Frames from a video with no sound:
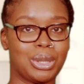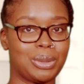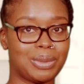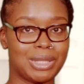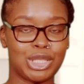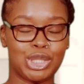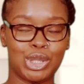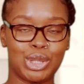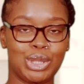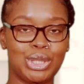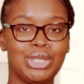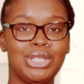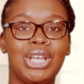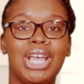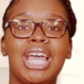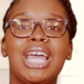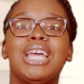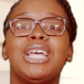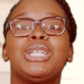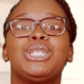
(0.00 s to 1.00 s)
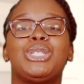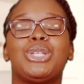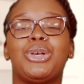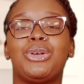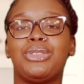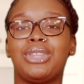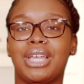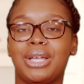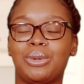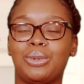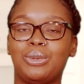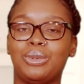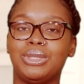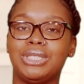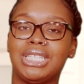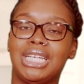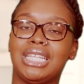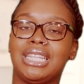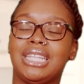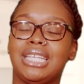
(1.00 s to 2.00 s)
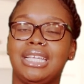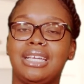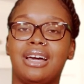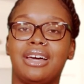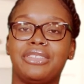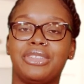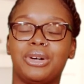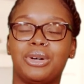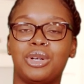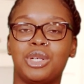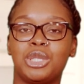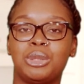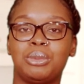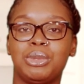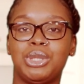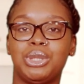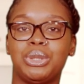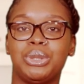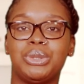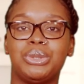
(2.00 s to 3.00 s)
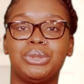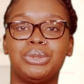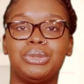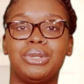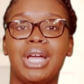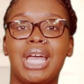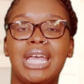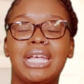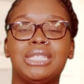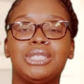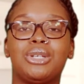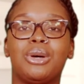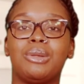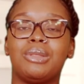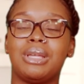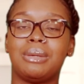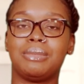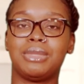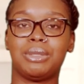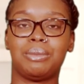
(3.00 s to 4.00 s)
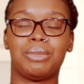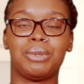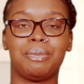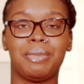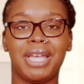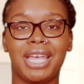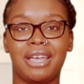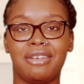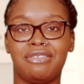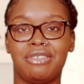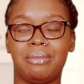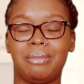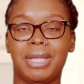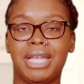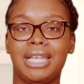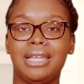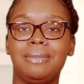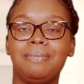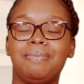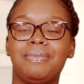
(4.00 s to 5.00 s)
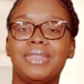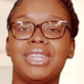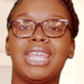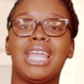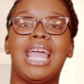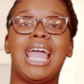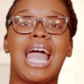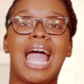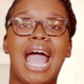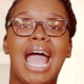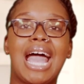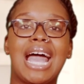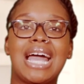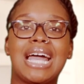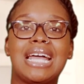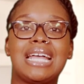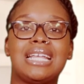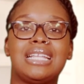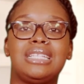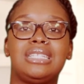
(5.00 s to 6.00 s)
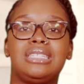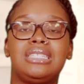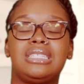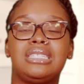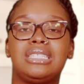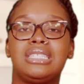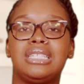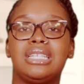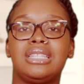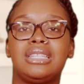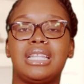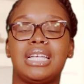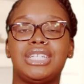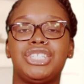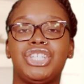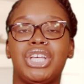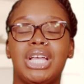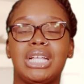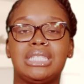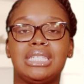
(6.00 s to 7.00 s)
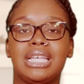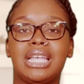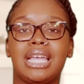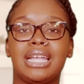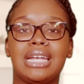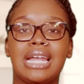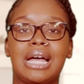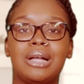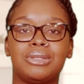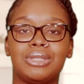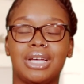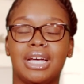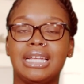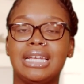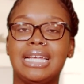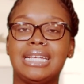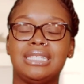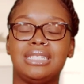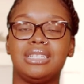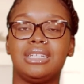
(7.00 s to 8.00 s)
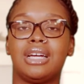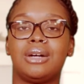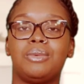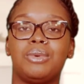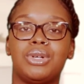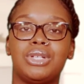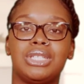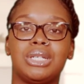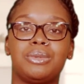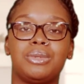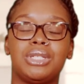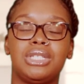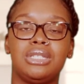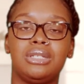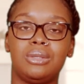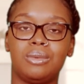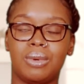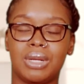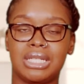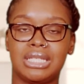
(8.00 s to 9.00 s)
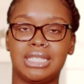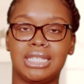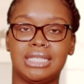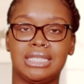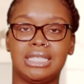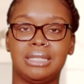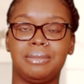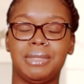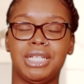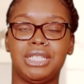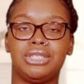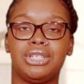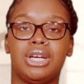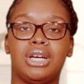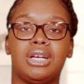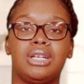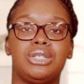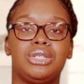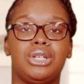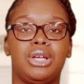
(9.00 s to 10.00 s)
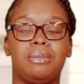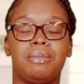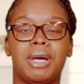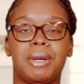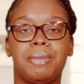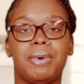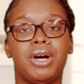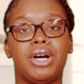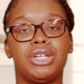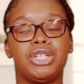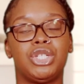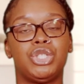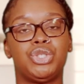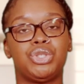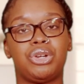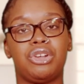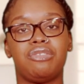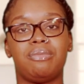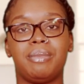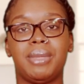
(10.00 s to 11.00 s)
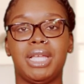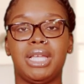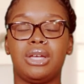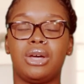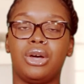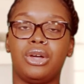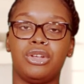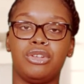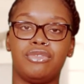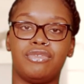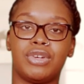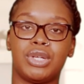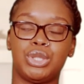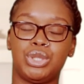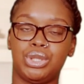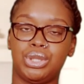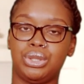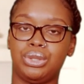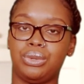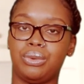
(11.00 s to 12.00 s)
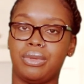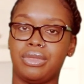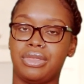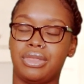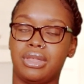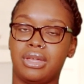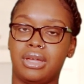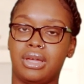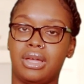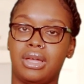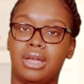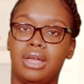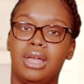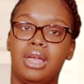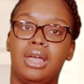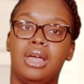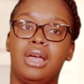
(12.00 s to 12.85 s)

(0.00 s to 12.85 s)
going to. So they called the other hospital, told them to prepare for me, and they checked again how dilated I was. I was still 1 centimeter, so my partner drove me over to the